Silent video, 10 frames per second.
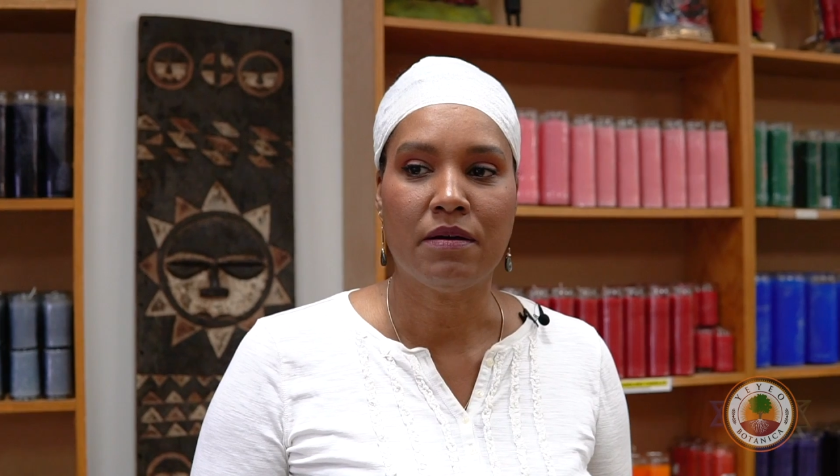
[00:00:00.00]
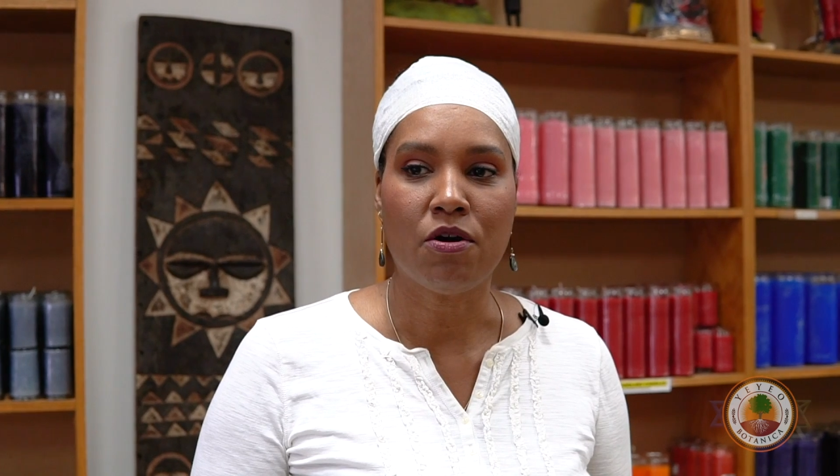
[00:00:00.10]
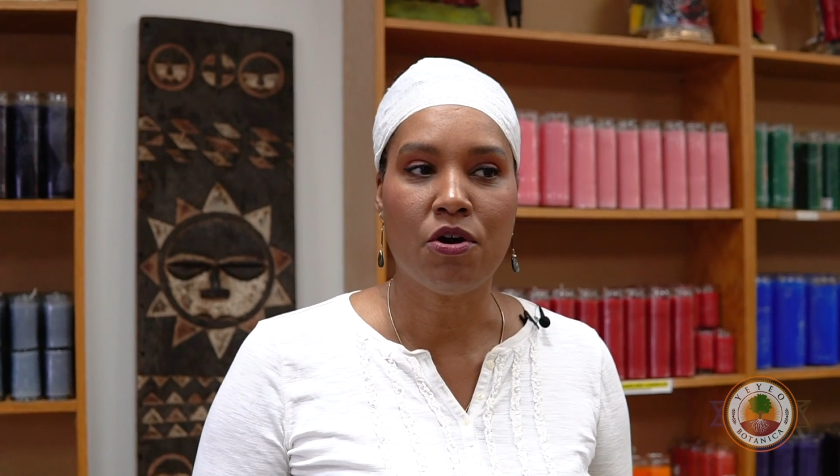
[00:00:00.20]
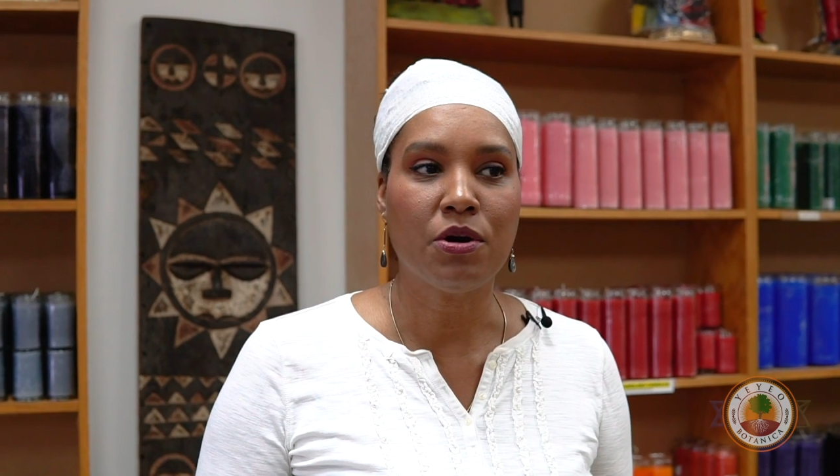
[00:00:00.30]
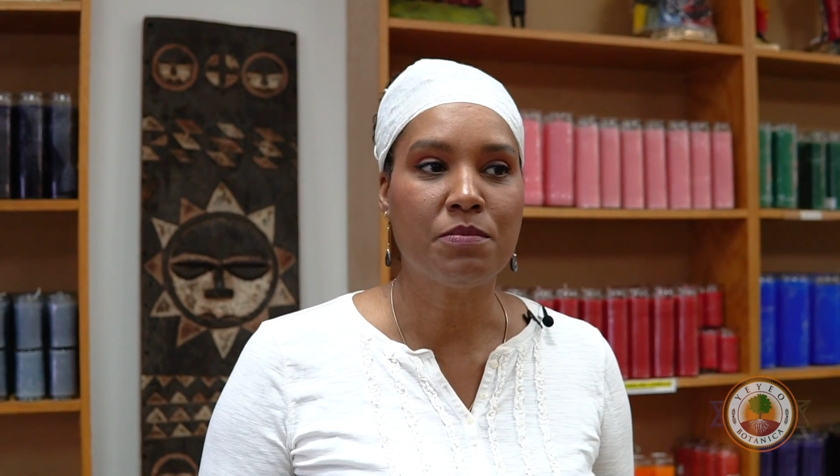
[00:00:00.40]

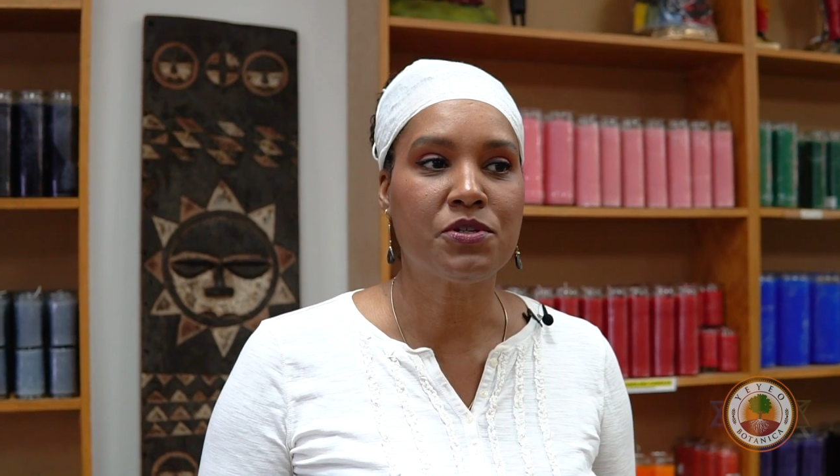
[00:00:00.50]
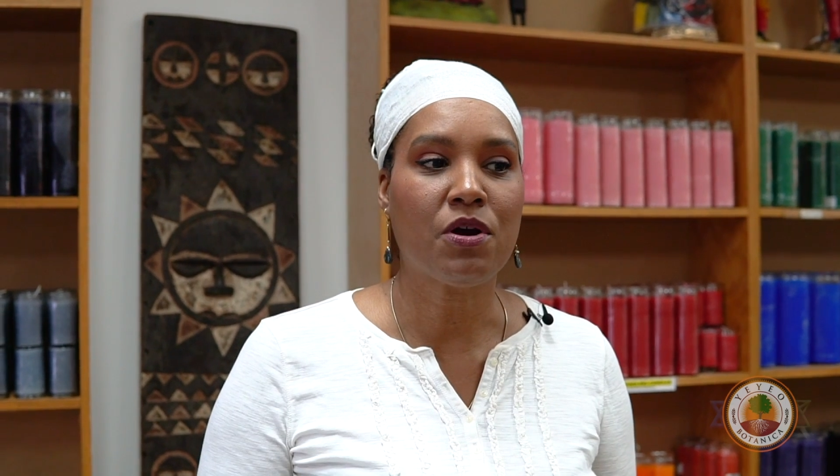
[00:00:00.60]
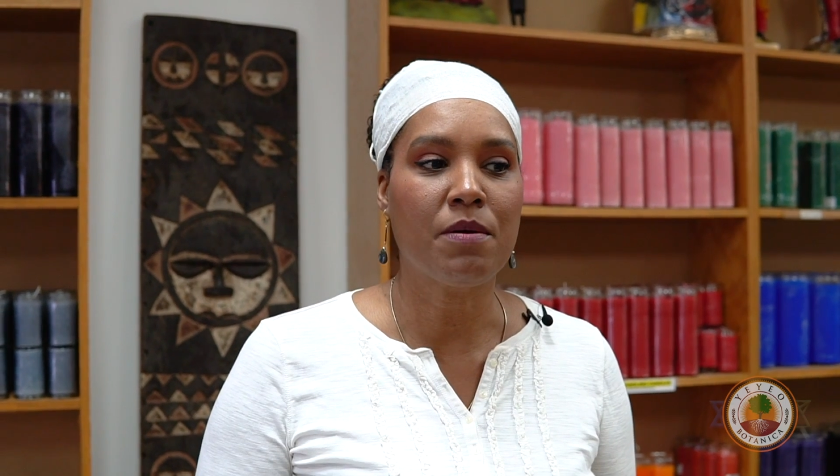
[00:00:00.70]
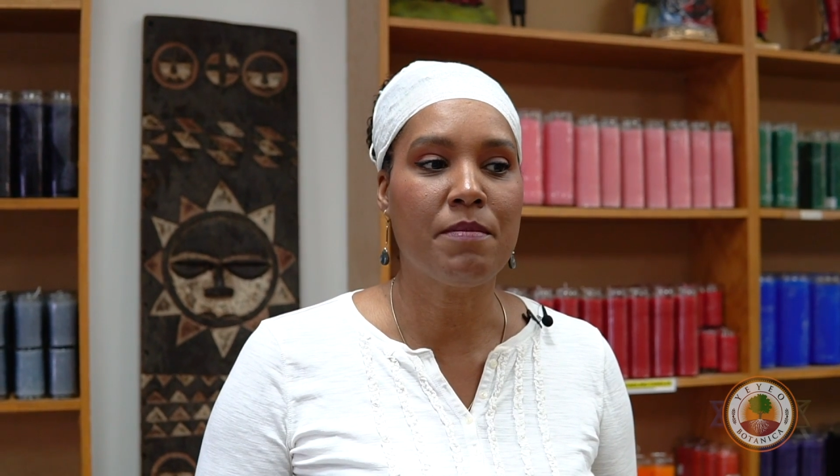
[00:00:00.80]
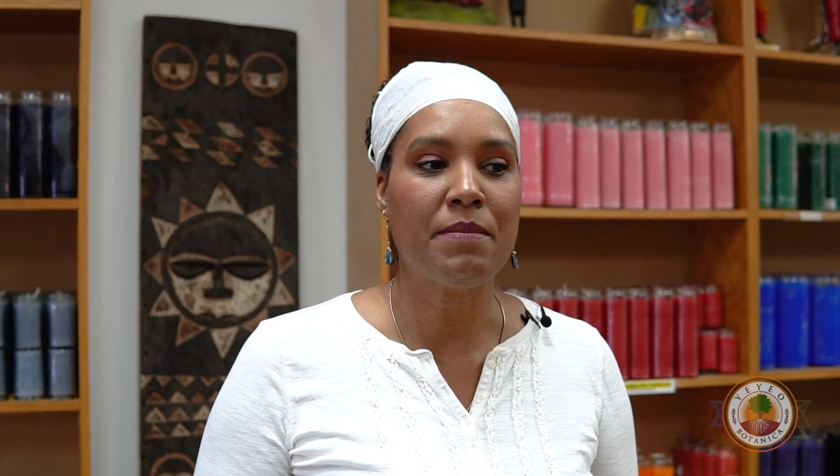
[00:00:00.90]
herbs
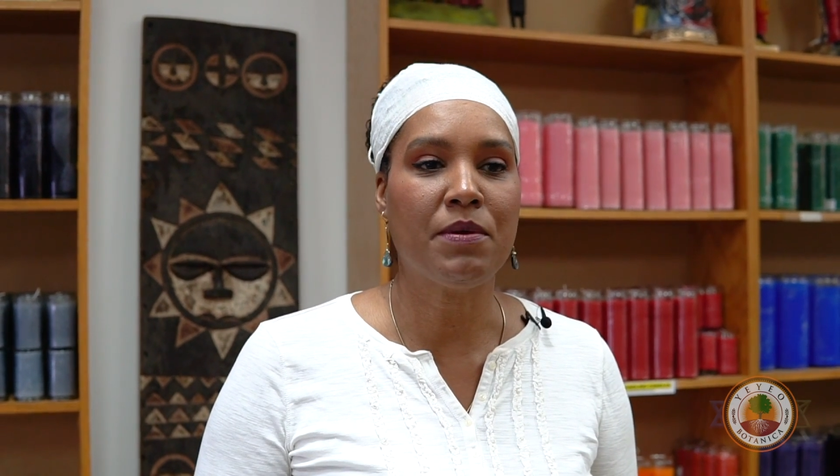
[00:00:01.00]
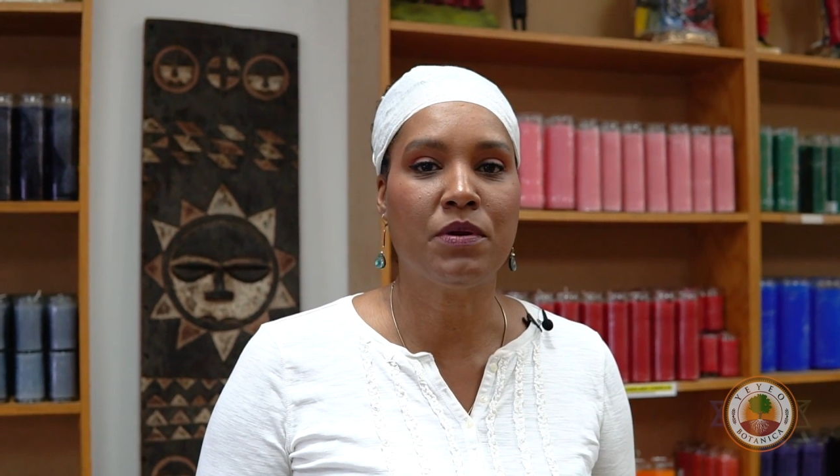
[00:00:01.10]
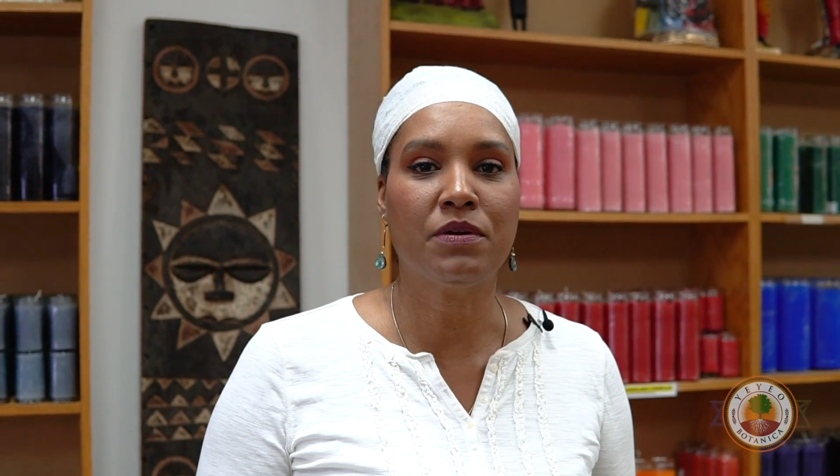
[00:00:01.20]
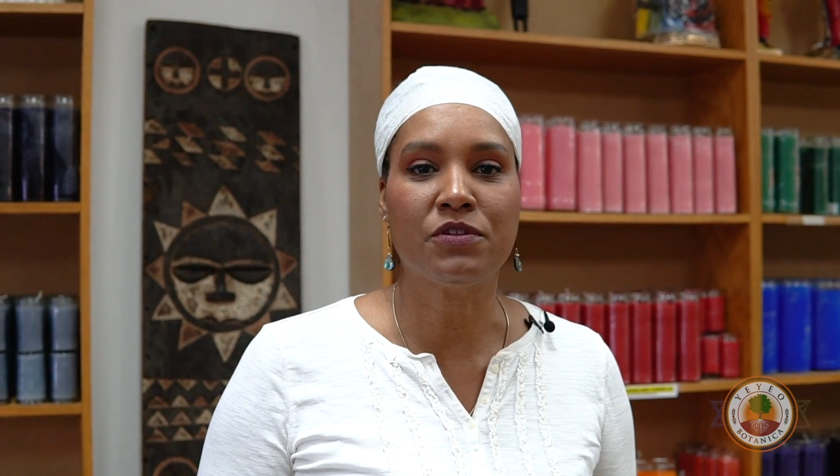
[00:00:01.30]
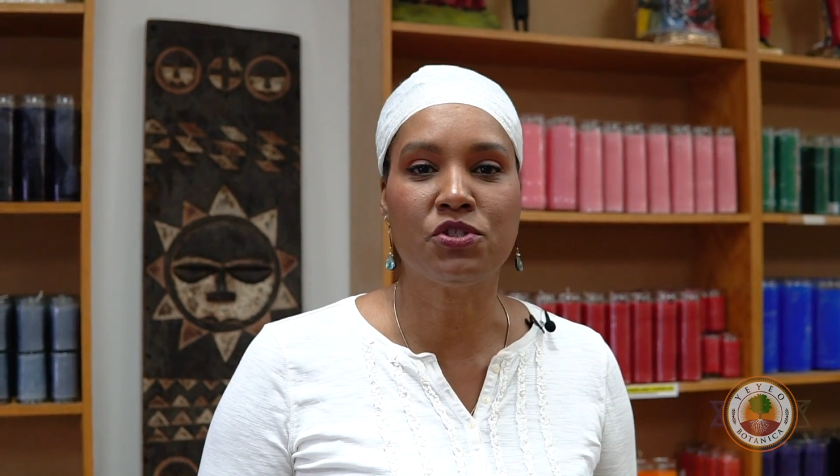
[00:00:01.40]
are maybe
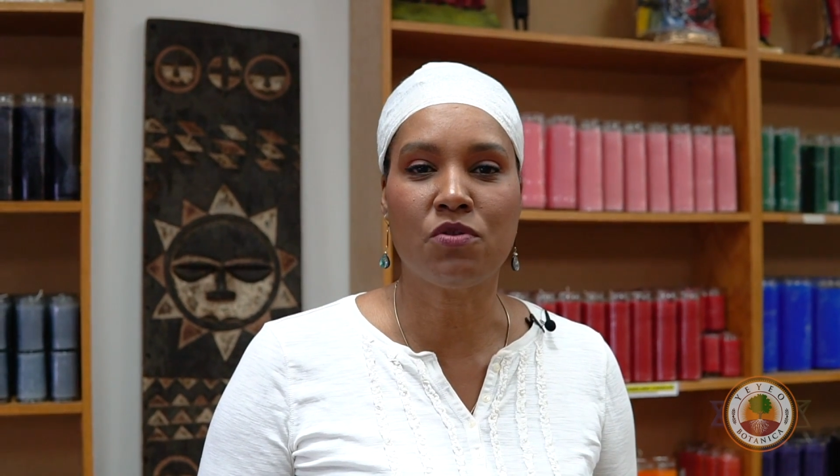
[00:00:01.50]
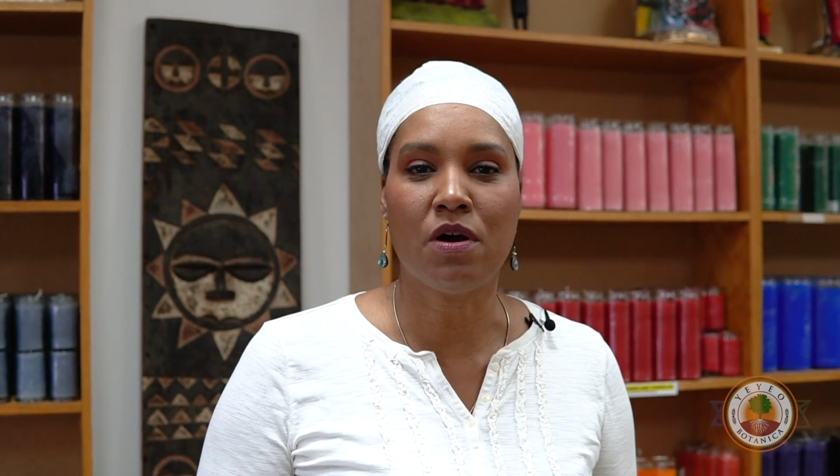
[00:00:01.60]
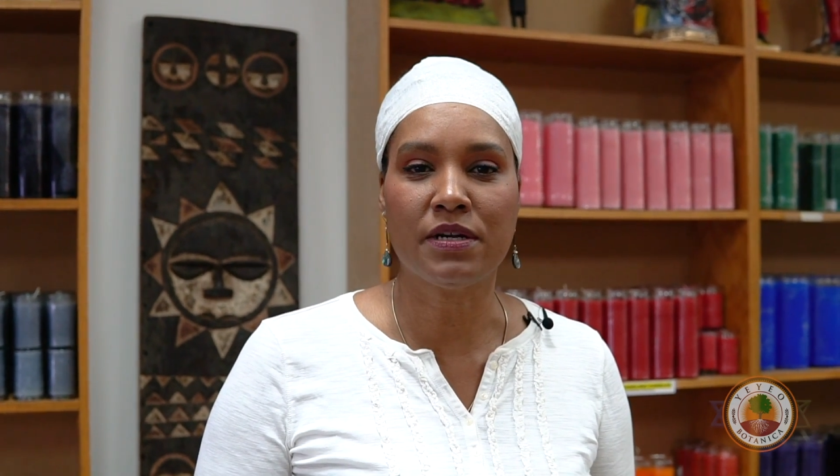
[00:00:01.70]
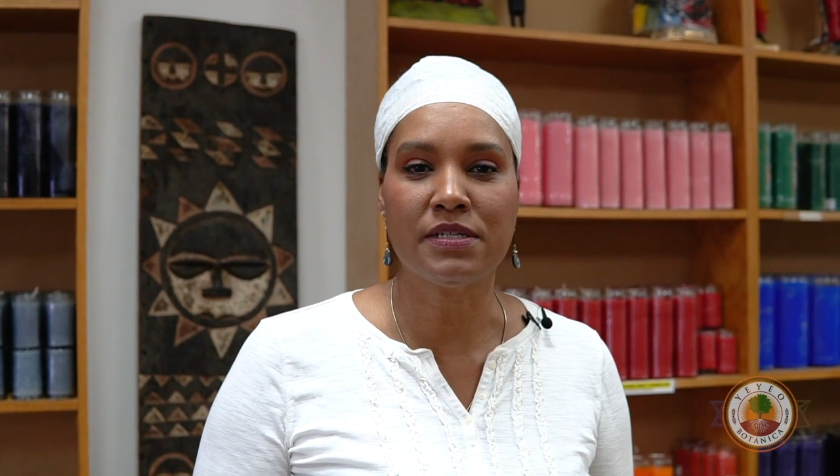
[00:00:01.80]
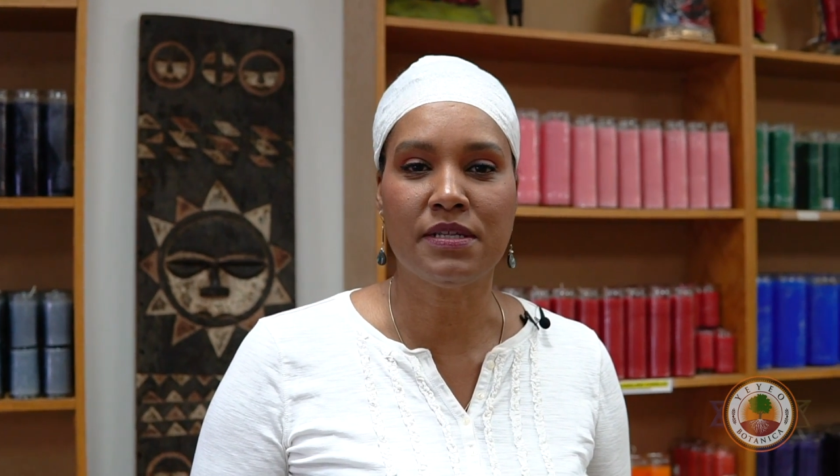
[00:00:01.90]
one of the
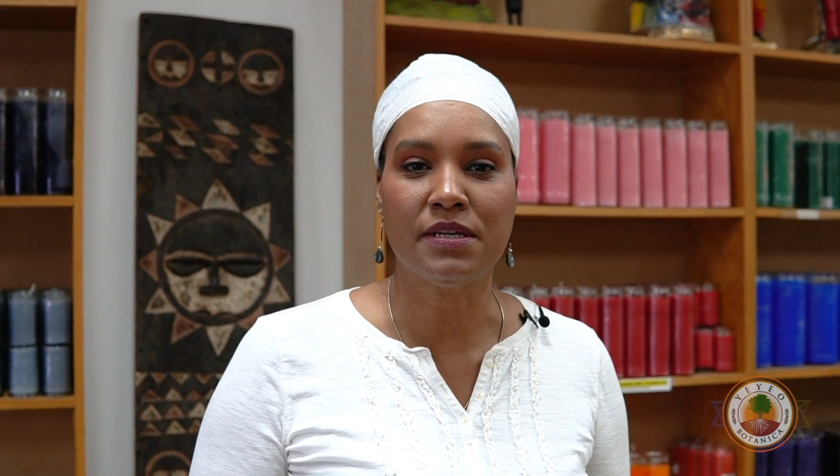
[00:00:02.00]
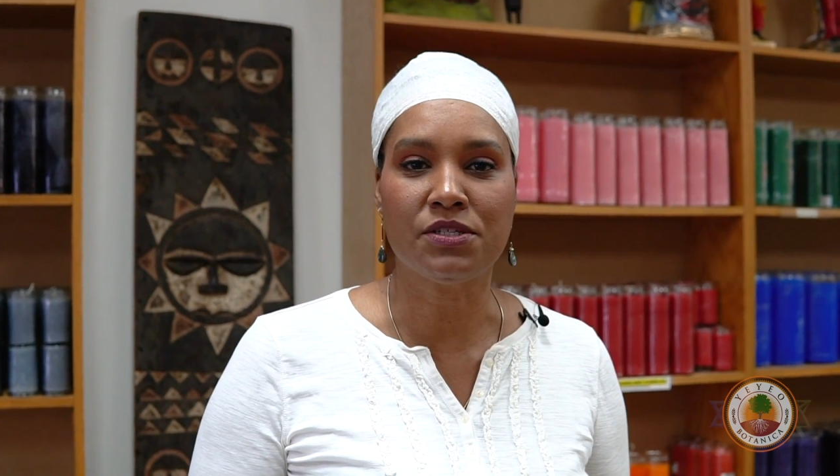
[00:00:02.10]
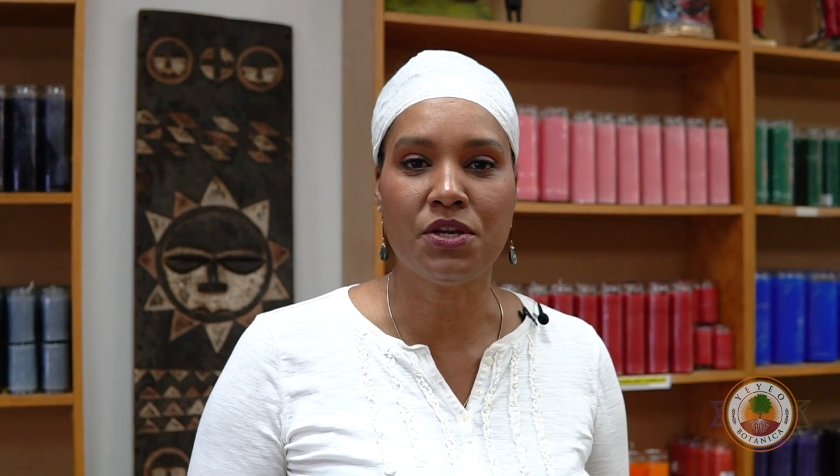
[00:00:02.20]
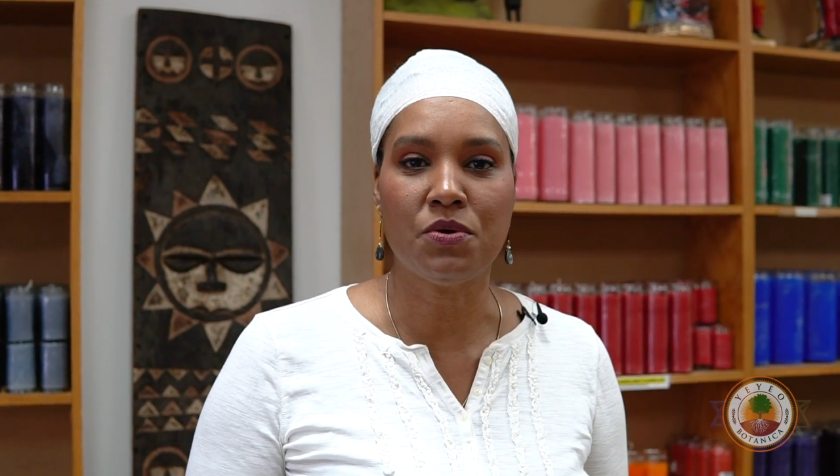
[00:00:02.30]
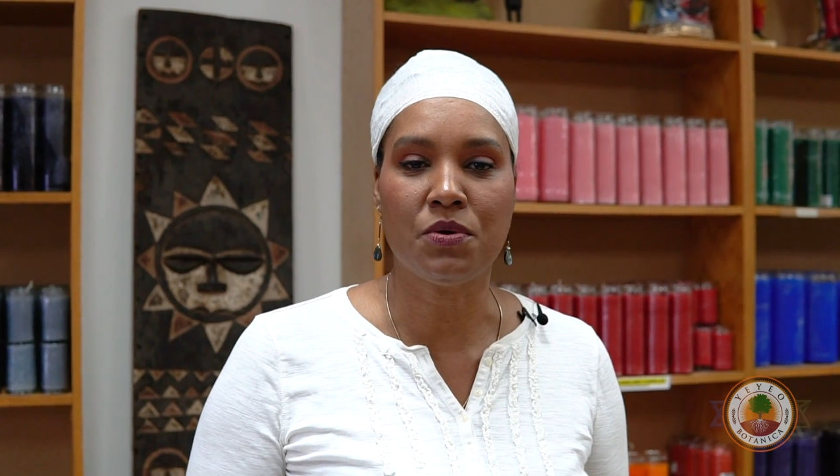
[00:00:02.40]
strongest
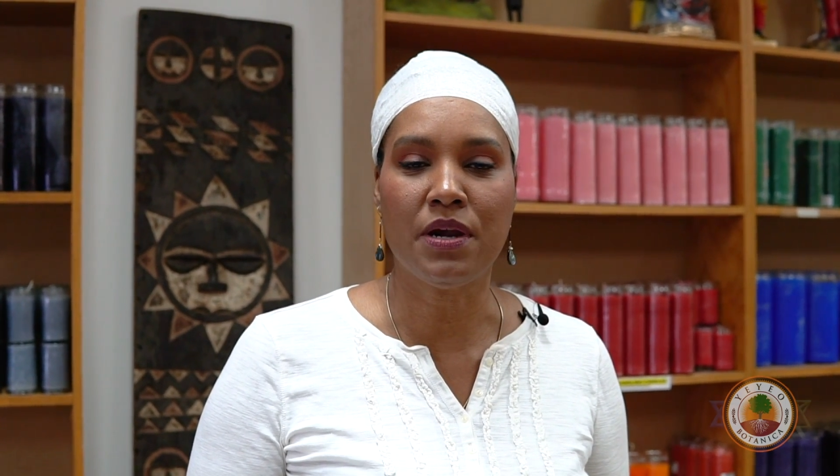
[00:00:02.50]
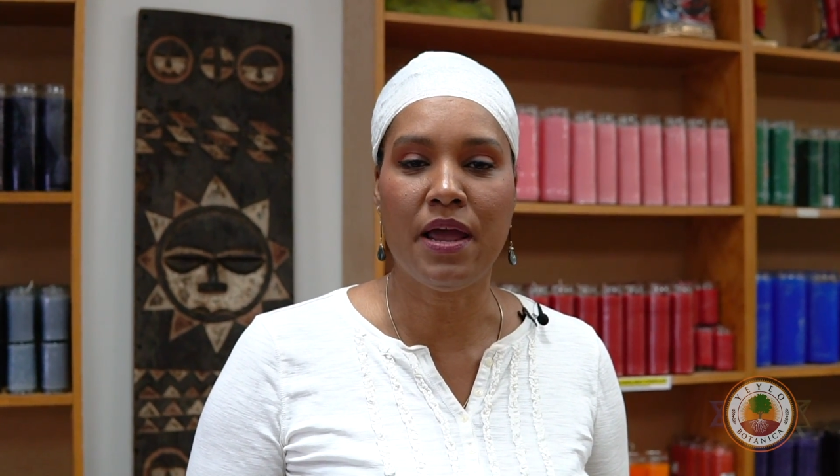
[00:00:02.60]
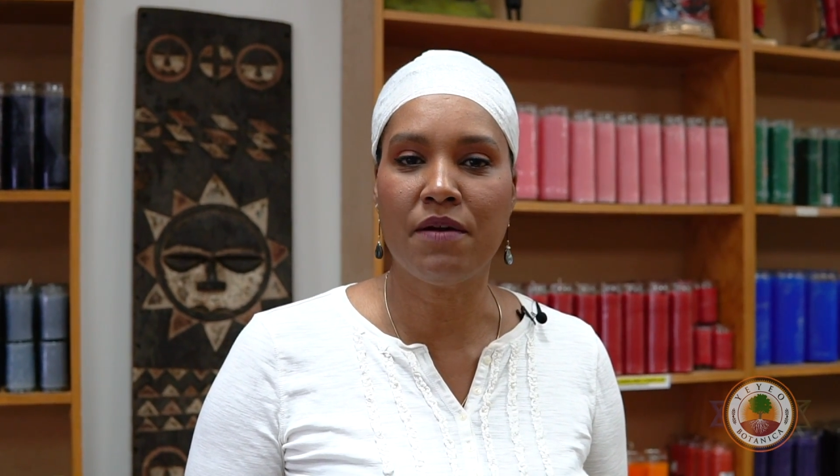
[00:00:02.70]
things that you can